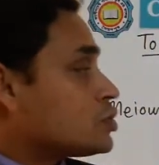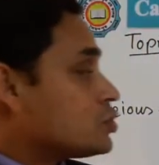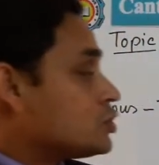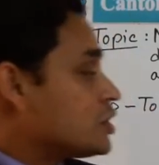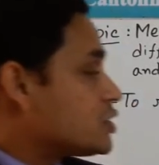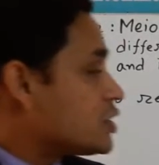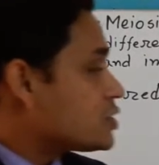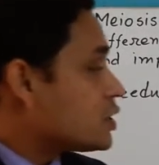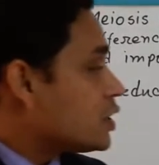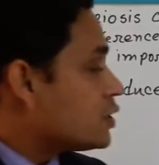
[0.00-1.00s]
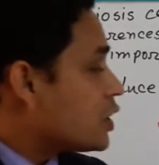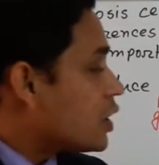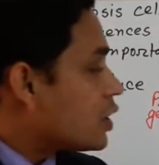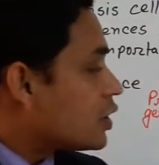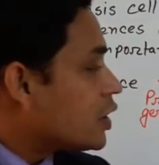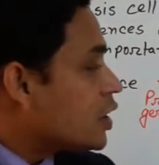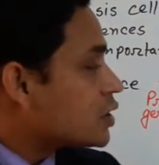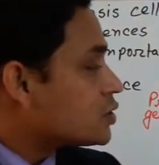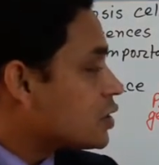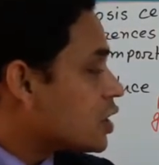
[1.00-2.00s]
So this is the
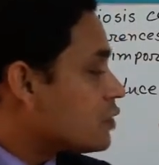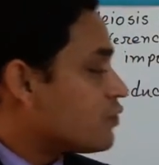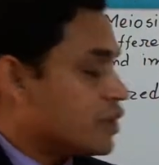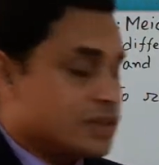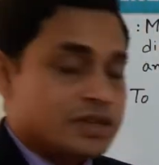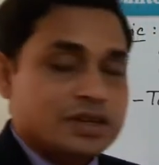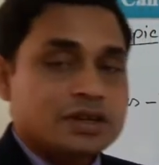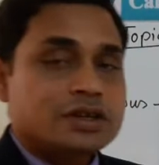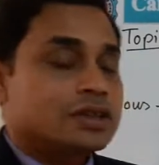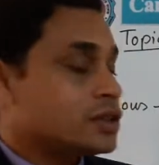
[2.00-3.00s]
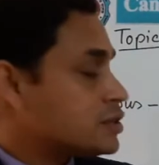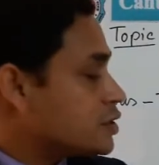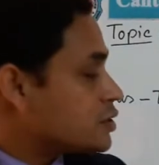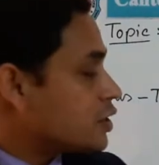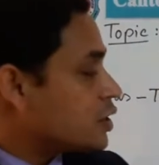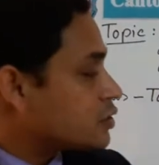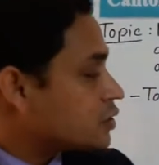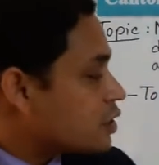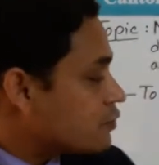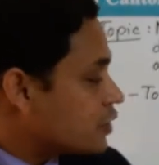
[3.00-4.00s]
reductional phase. This is
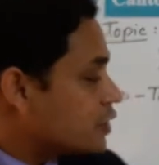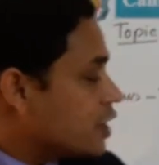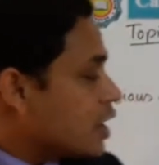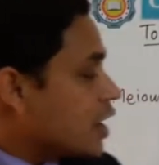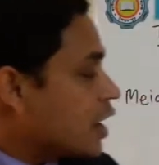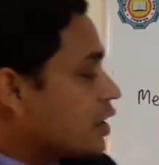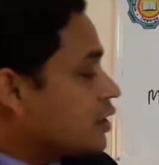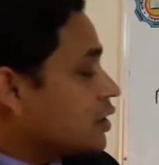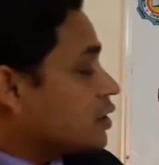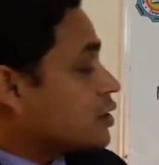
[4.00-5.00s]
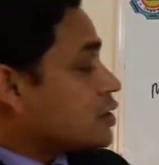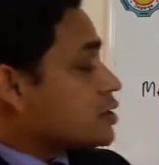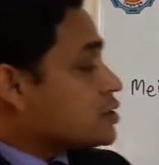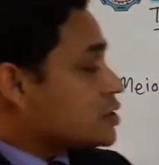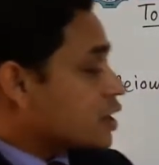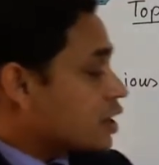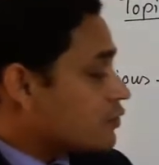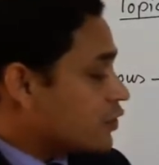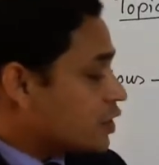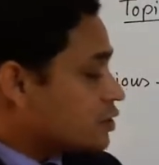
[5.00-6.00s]
reductional phase. And in
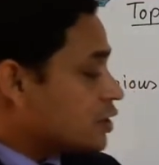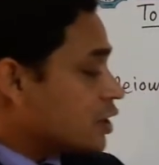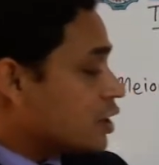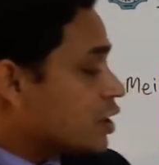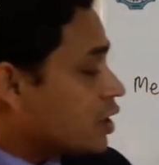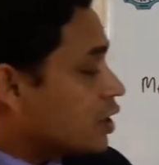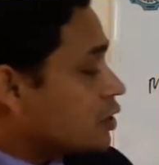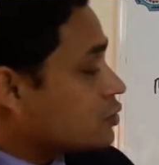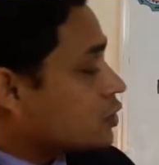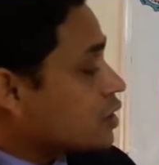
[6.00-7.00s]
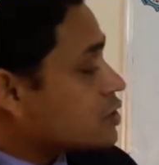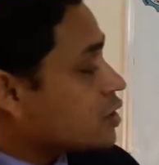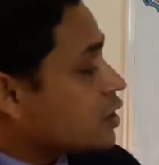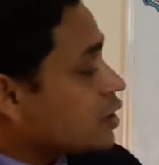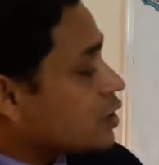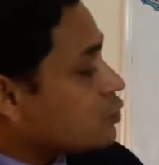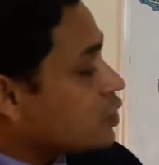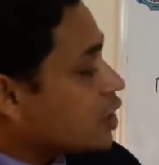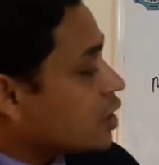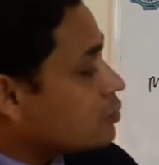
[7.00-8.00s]
second phase, here you can see, here
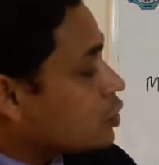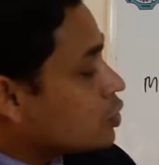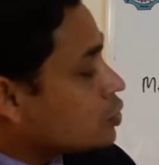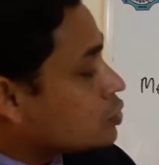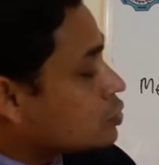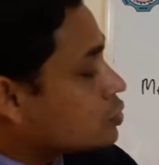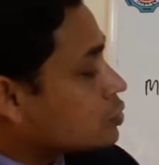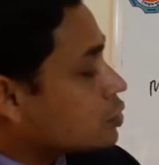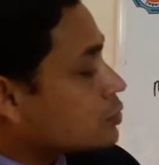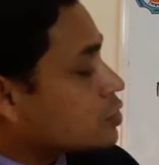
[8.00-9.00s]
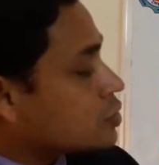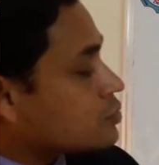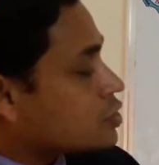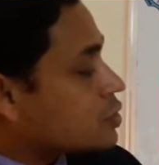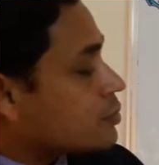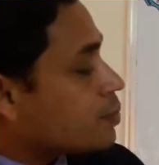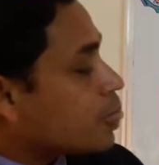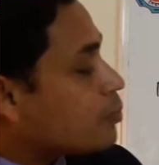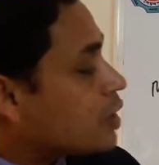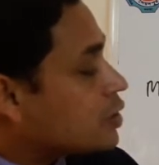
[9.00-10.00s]
we have two chromosomes,
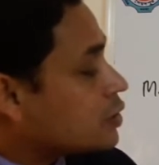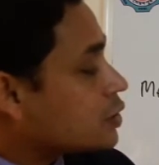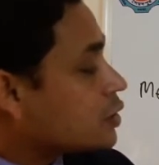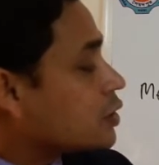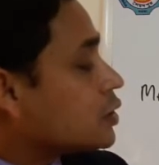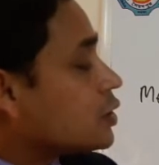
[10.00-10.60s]
but